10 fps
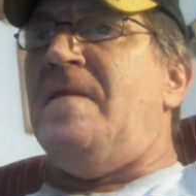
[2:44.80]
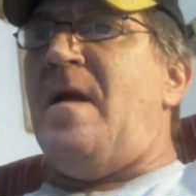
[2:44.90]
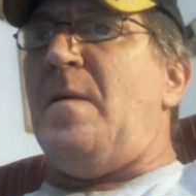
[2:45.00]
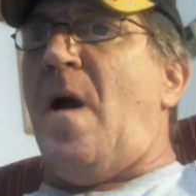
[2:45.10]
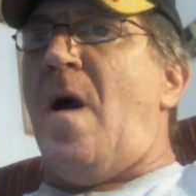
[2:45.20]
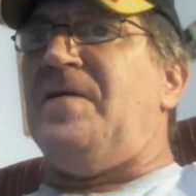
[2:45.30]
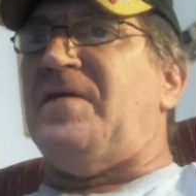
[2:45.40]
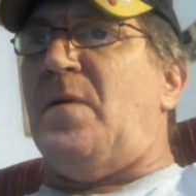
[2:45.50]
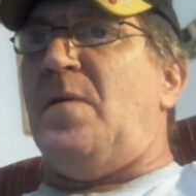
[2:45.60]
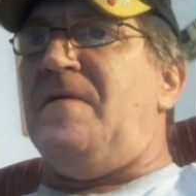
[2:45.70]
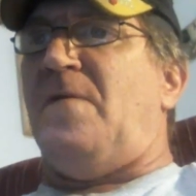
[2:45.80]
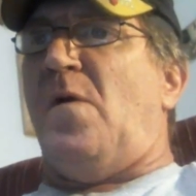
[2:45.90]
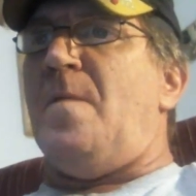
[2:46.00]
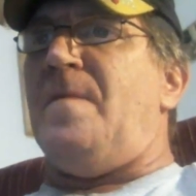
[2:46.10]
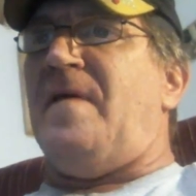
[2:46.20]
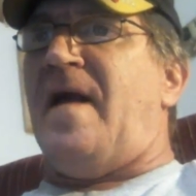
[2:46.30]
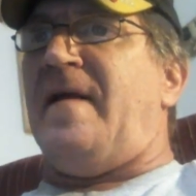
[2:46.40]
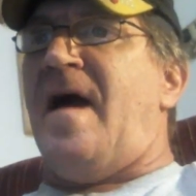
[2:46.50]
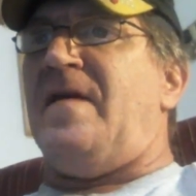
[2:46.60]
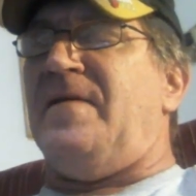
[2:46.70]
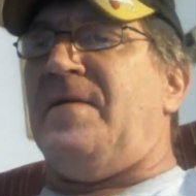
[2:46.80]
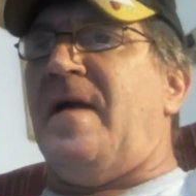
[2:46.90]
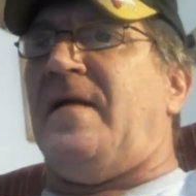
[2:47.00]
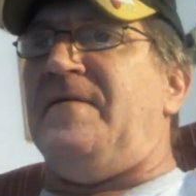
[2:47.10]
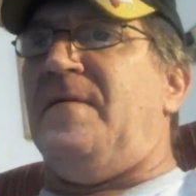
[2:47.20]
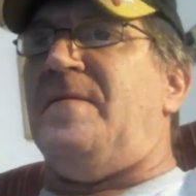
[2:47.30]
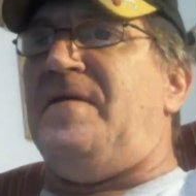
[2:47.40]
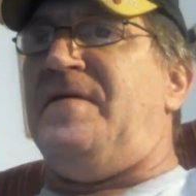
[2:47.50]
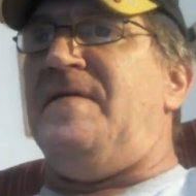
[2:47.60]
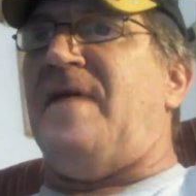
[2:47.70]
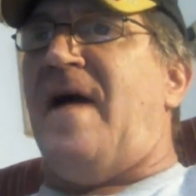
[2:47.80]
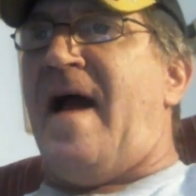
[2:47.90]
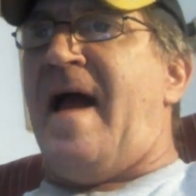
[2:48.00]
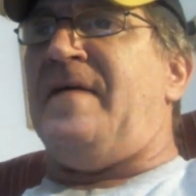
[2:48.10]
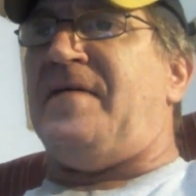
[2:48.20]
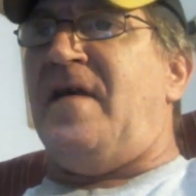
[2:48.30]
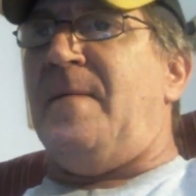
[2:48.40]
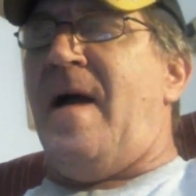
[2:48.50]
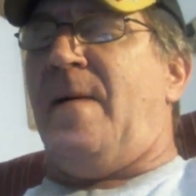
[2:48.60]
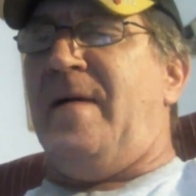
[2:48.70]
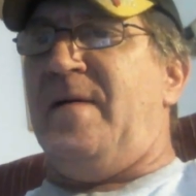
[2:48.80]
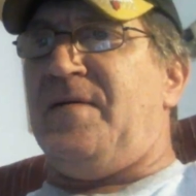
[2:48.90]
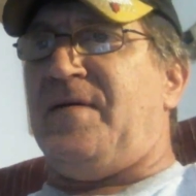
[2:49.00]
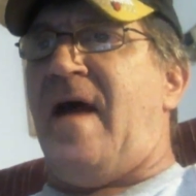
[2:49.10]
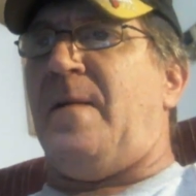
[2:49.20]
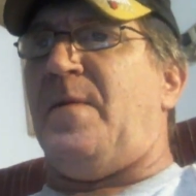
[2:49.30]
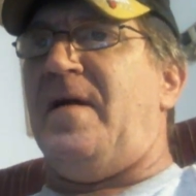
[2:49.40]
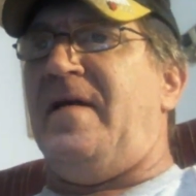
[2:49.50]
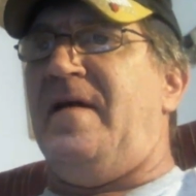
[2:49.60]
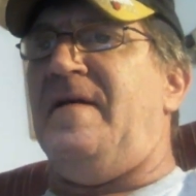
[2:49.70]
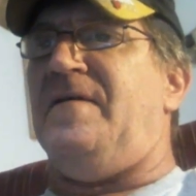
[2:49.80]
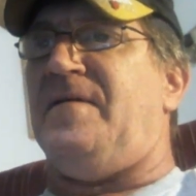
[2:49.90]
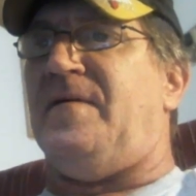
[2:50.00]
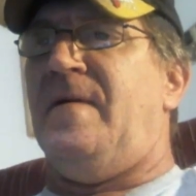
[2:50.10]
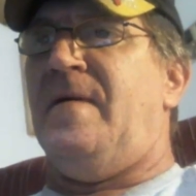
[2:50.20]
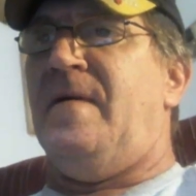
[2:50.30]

They were also informed, and I got it directly from the chief. I asked him how he was calibrating his